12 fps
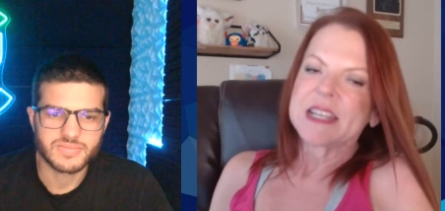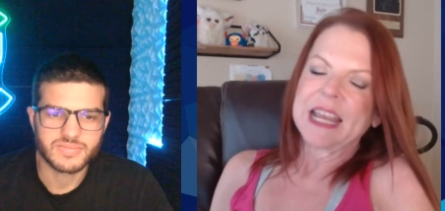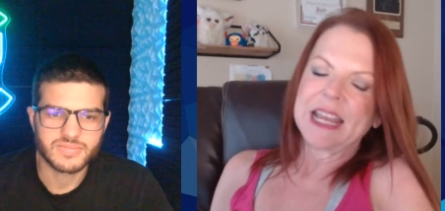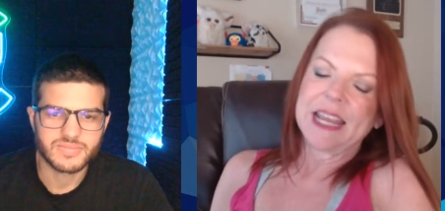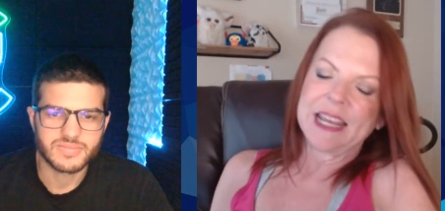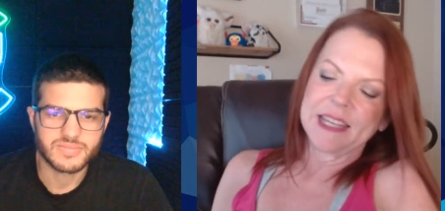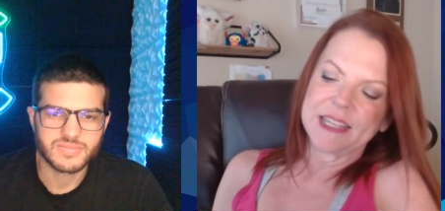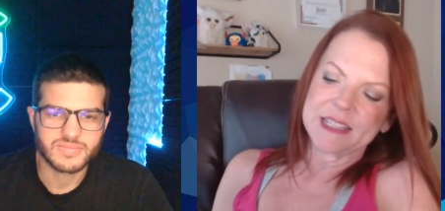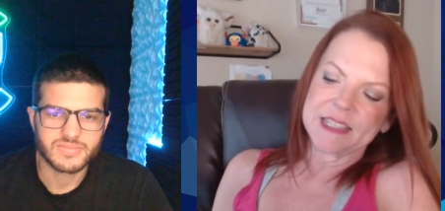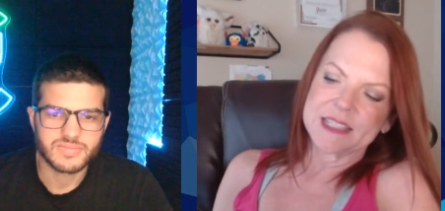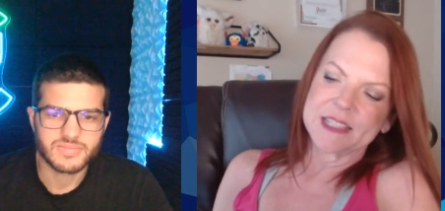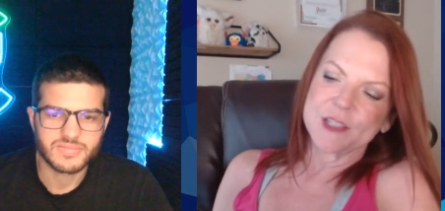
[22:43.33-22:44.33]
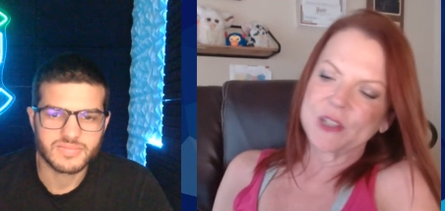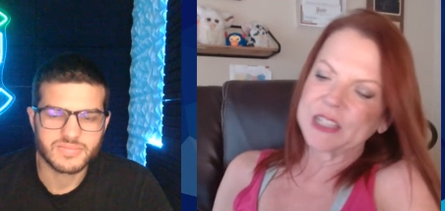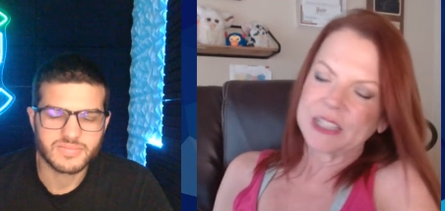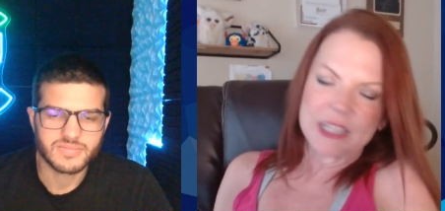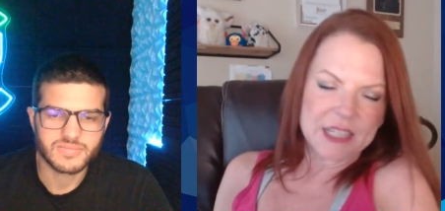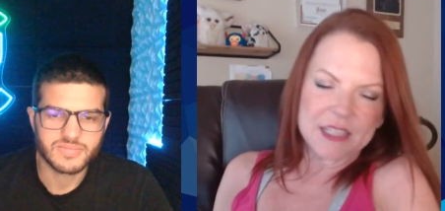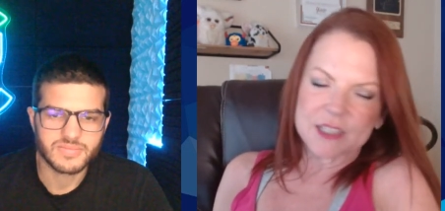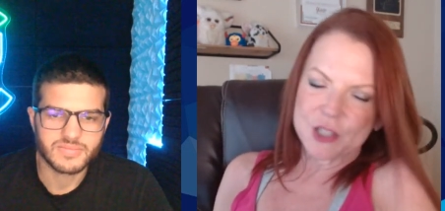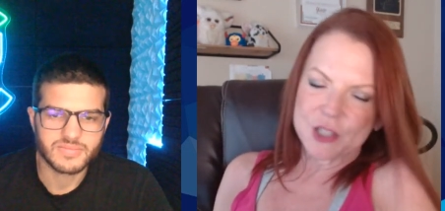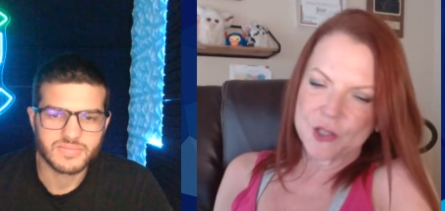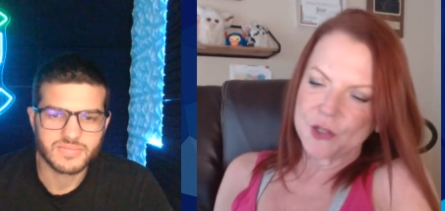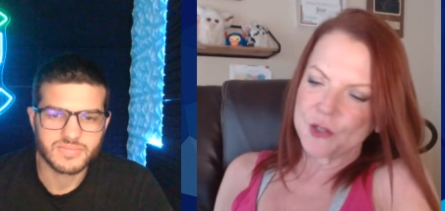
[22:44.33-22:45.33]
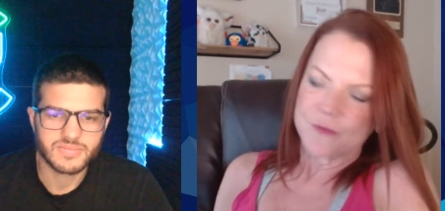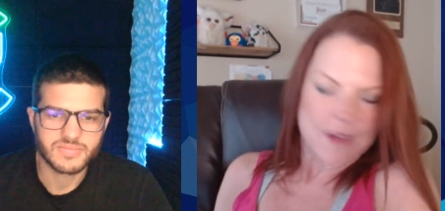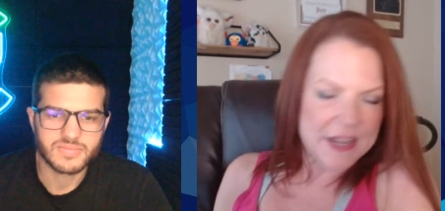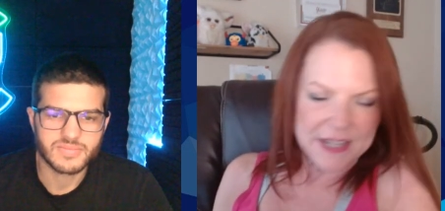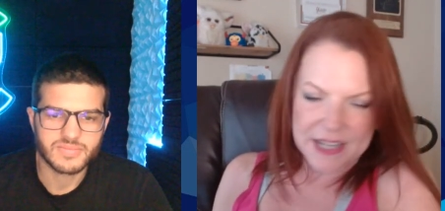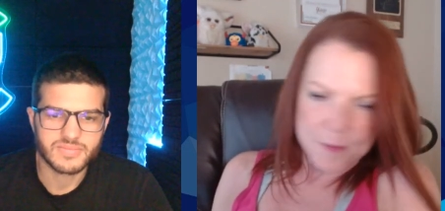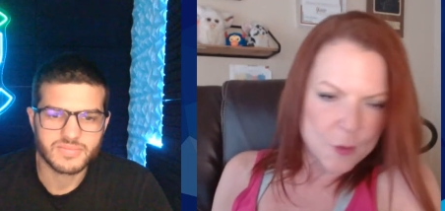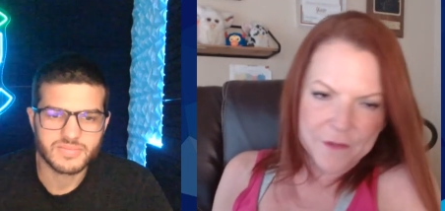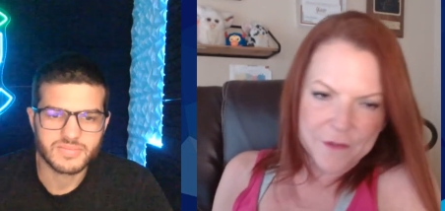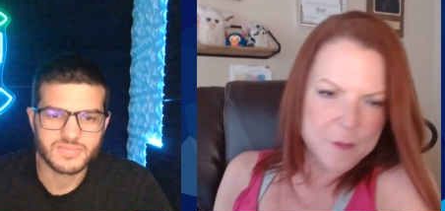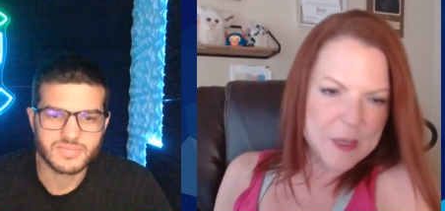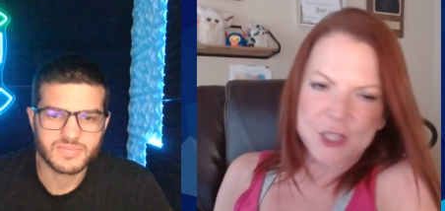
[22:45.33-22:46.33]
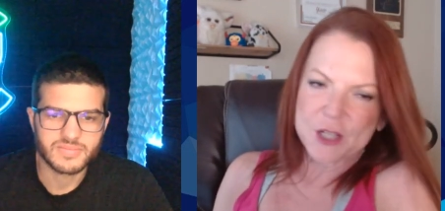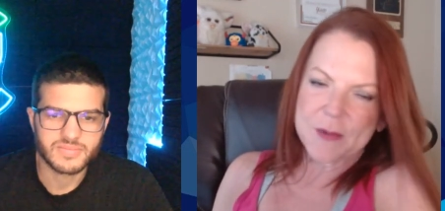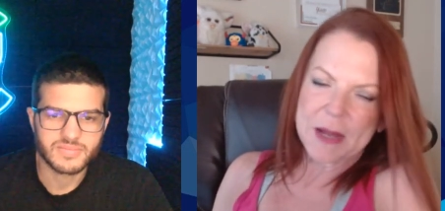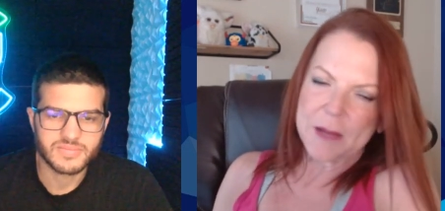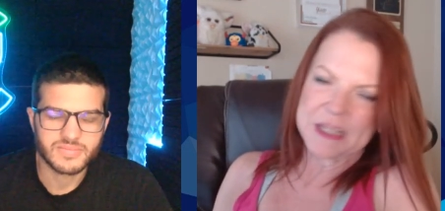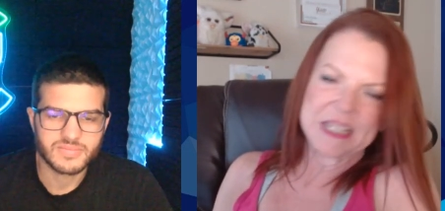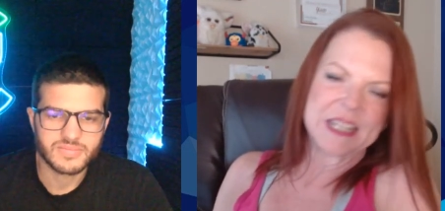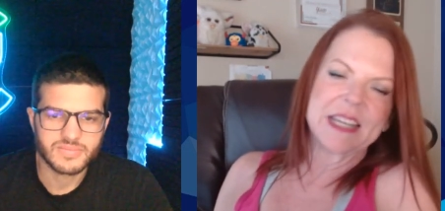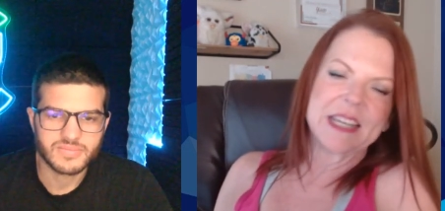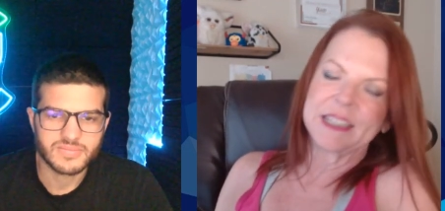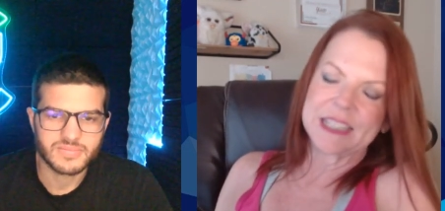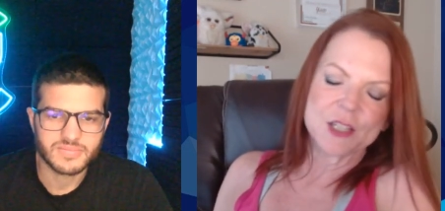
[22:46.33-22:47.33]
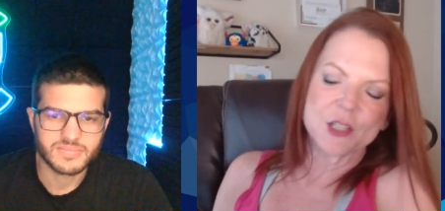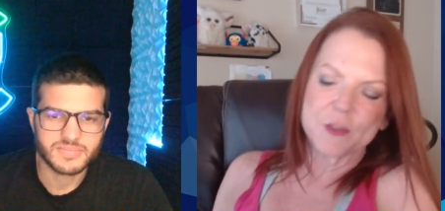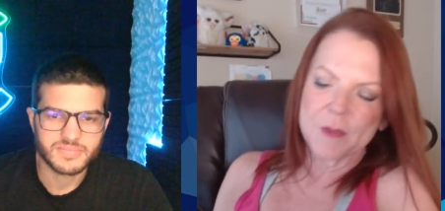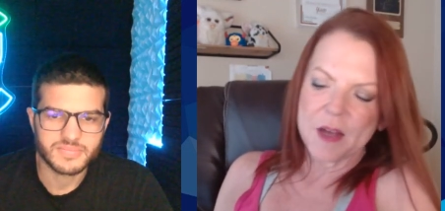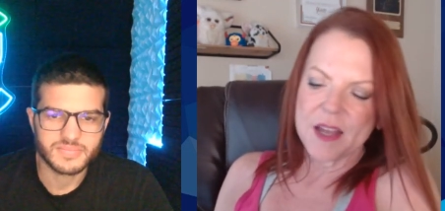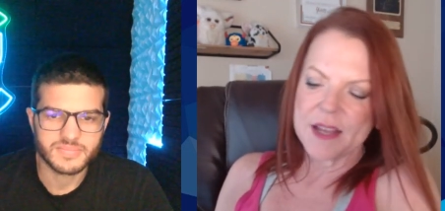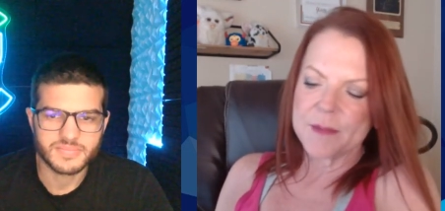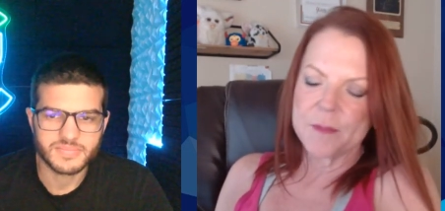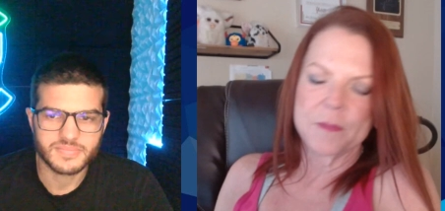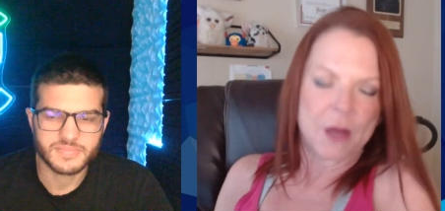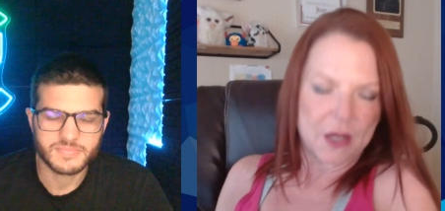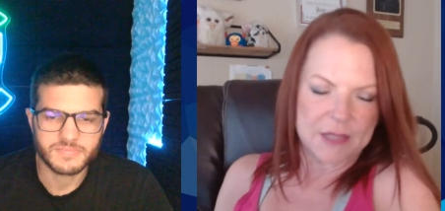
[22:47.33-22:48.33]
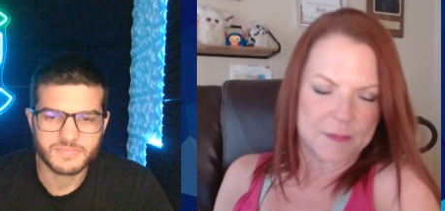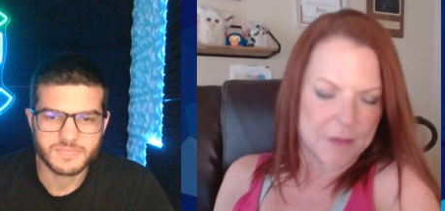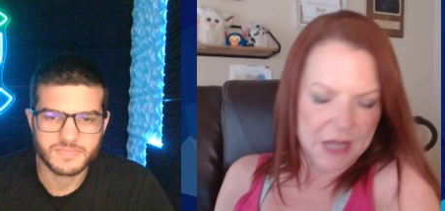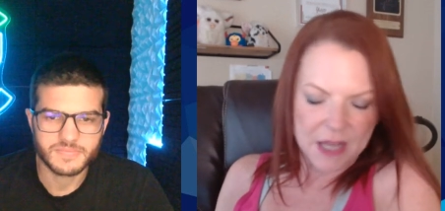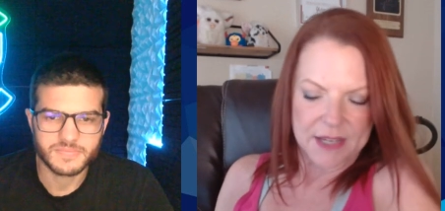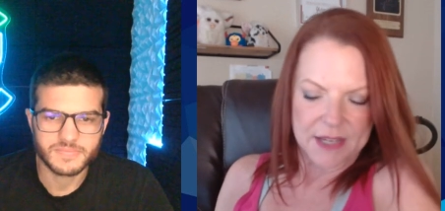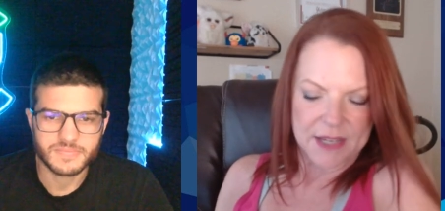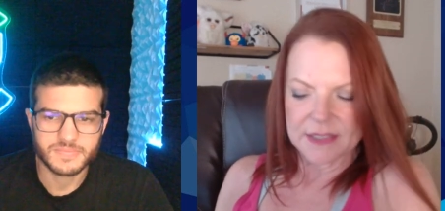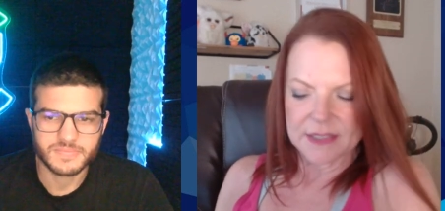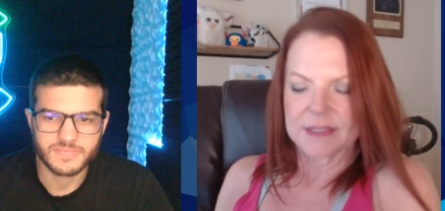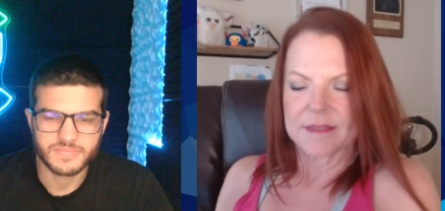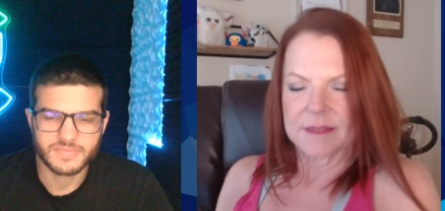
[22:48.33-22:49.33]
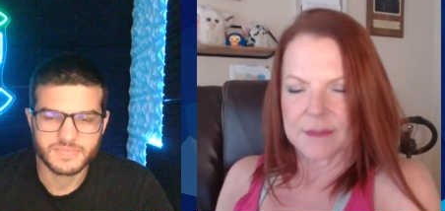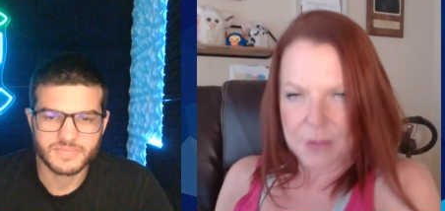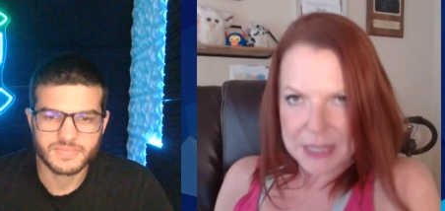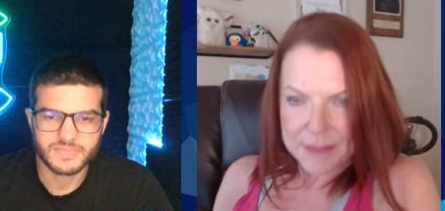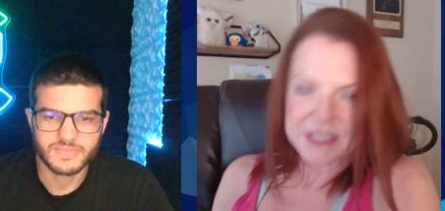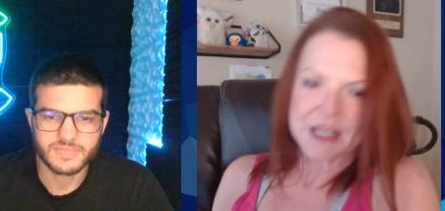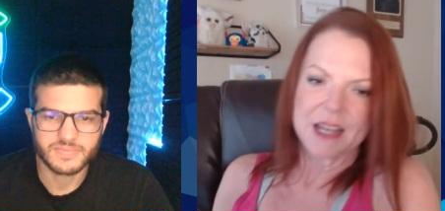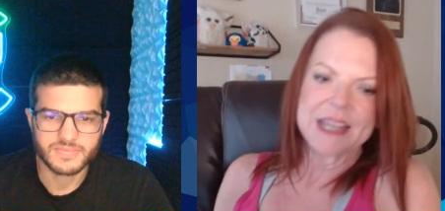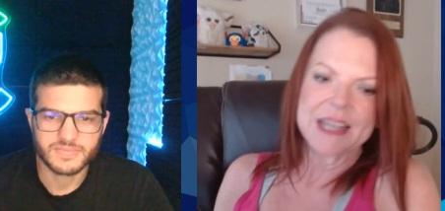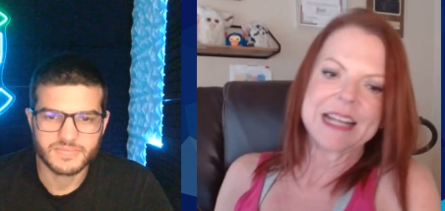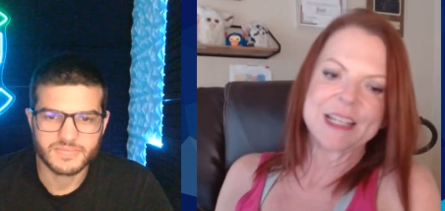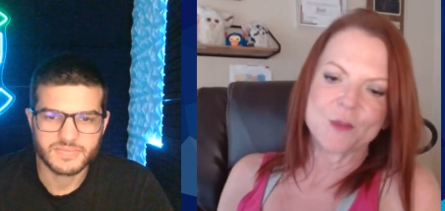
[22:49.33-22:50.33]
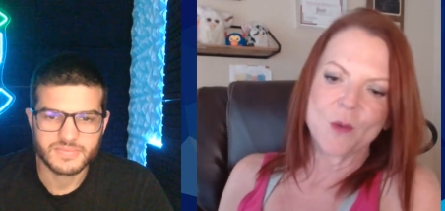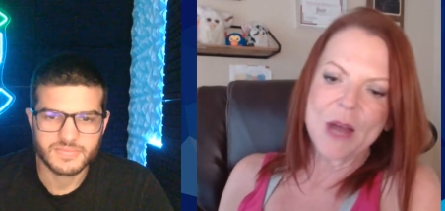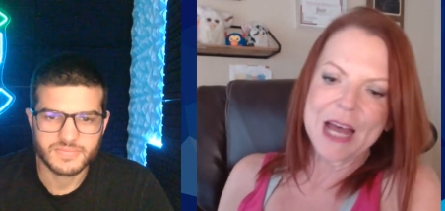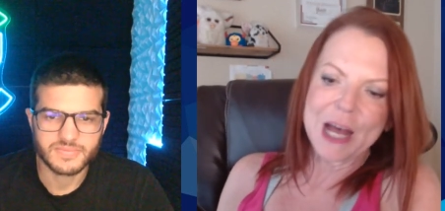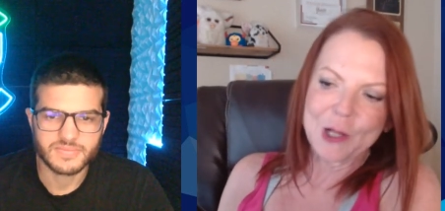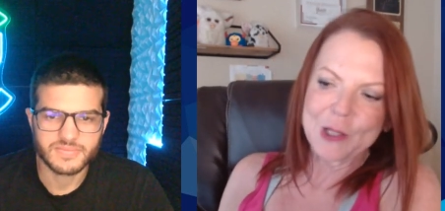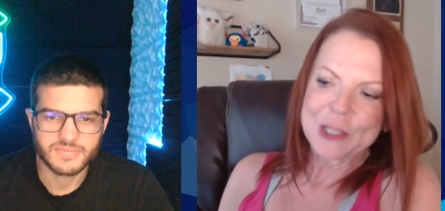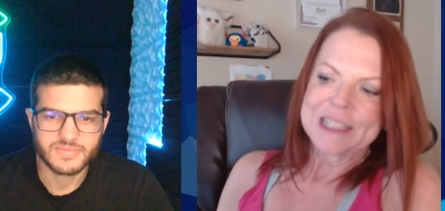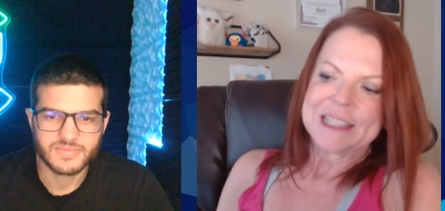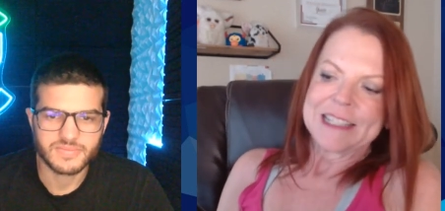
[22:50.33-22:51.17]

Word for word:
Speaker 1: and you can link to find out more information about me and link to my pod my website as well